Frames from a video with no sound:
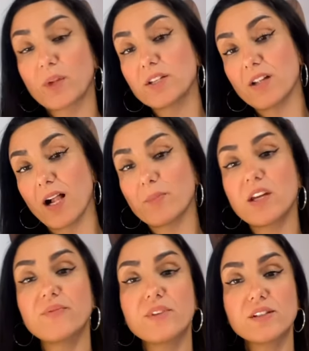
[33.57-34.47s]
Tell me
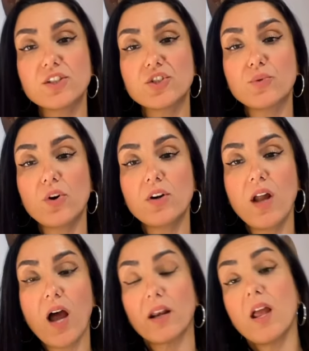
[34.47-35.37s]
if this is true or
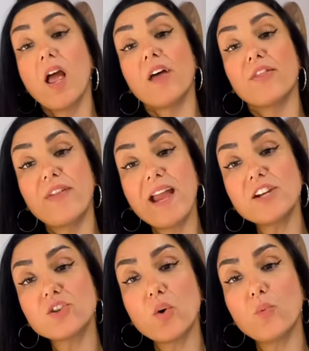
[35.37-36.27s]
not. They
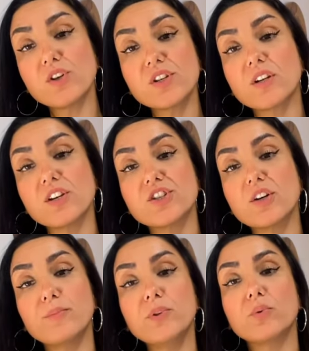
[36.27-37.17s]
don't want to
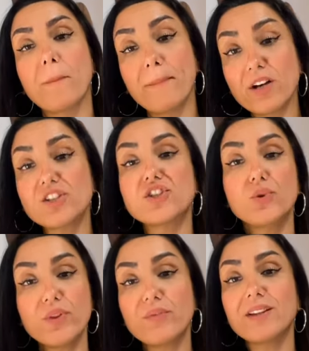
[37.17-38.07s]
contribute much
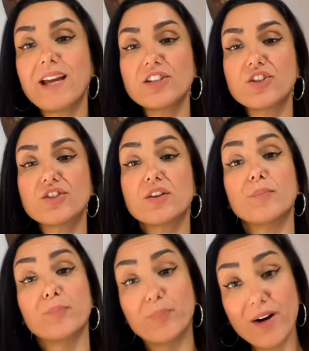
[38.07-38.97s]
to the
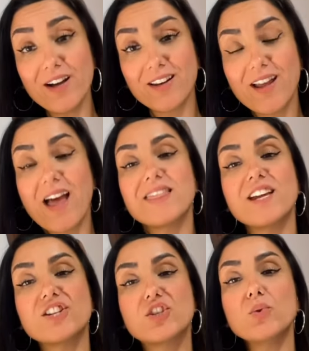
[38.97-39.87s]
relationship, but
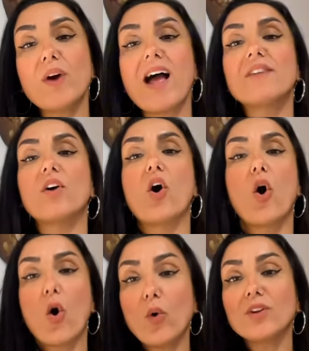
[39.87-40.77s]
they do have a
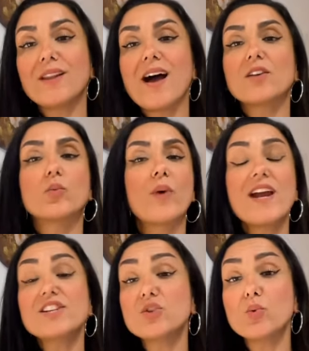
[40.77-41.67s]
whole lot of
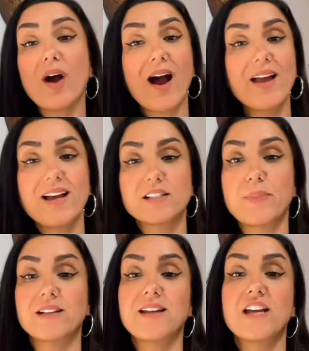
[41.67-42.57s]
way too high
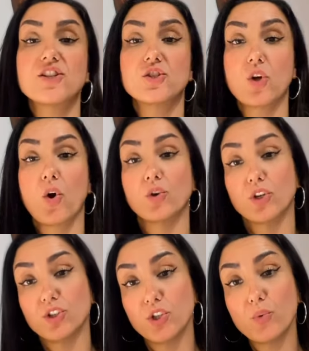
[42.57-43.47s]
expectations on
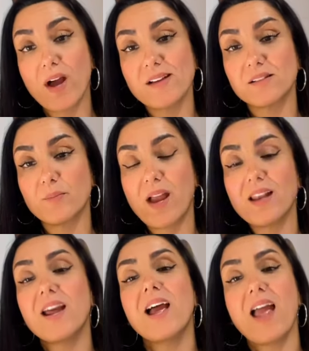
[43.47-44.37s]
you as a man
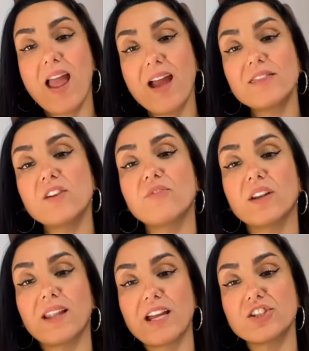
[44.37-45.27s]
and the
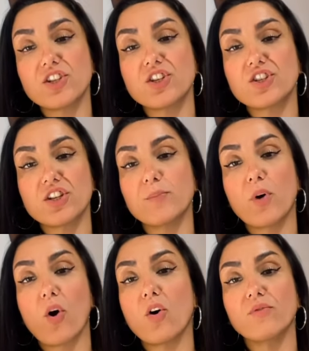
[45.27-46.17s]
relationship
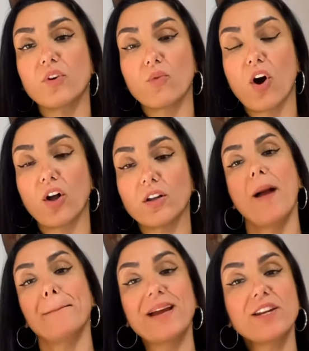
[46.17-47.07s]
overall.
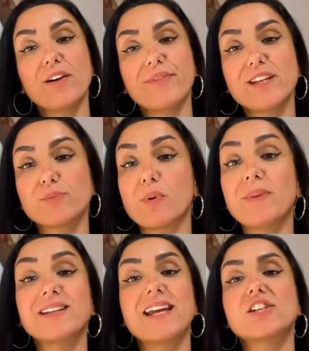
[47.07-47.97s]
Many of these
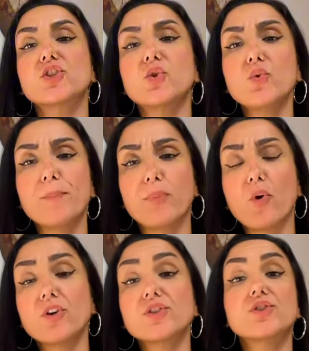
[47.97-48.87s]
women get too
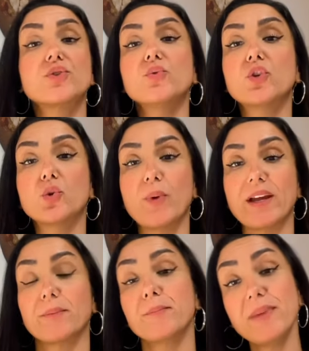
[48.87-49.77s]
bored too
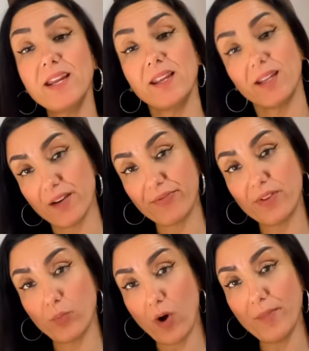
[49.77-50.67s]
quick, meaning if the
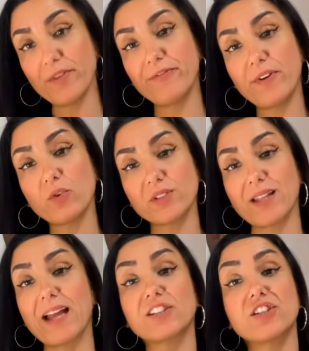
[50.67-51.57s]
woman feels
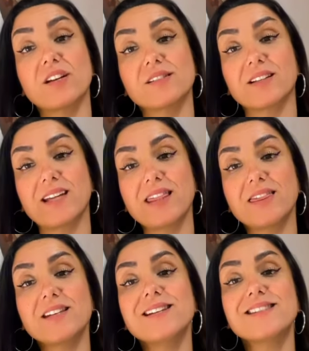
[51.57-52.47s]
like she doesn't get
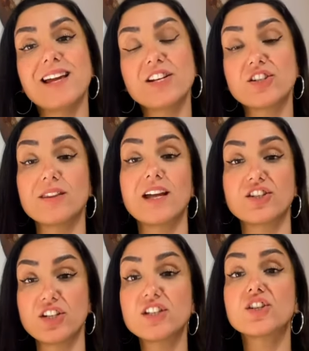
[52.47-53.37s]
the attention that
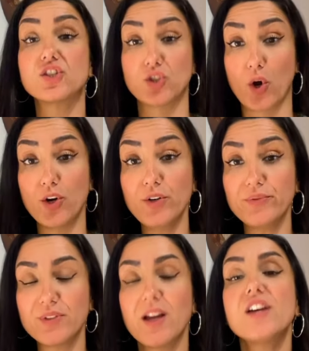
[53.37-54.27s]
she
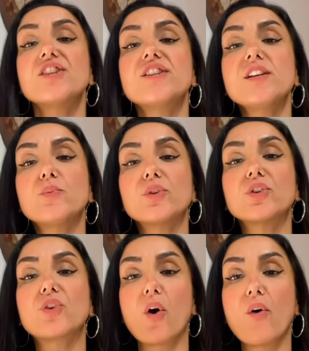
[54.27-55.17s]
deserves, she will
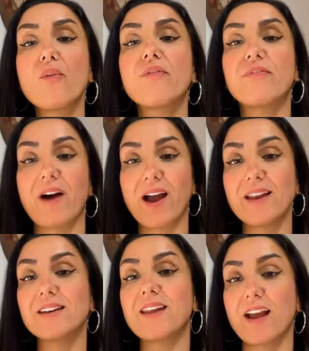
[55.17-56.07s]
go find
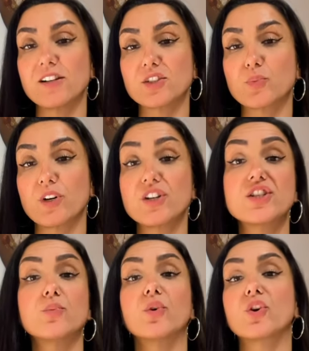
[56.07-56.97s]
it elsewhere. She
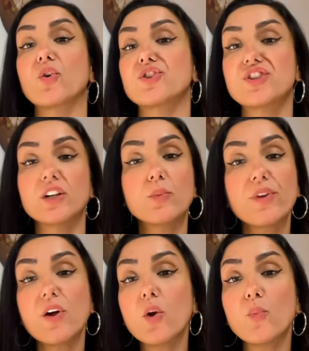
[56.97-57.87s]
will go chill with
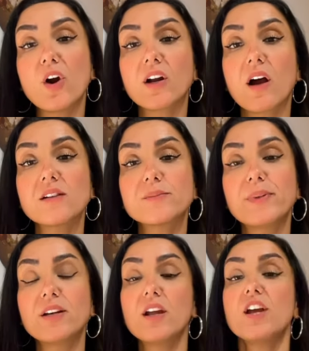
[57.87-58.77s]
her work husband.